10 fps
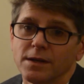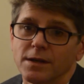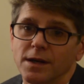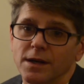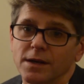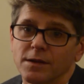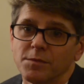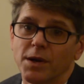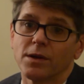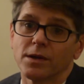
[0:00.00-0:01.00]
a
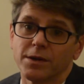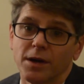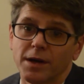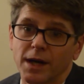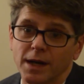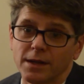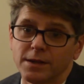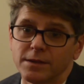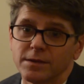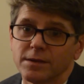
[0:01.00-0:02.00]
burial at Hart
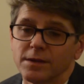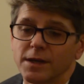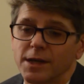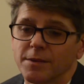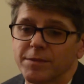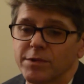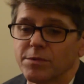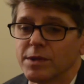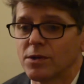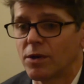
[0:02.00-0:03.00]
Island.
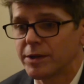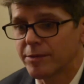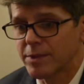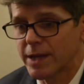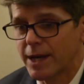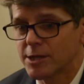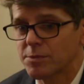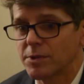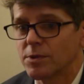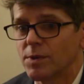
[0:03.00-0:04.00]
So we called up to the
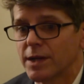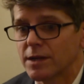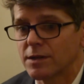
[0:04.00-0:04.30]
hospital quick and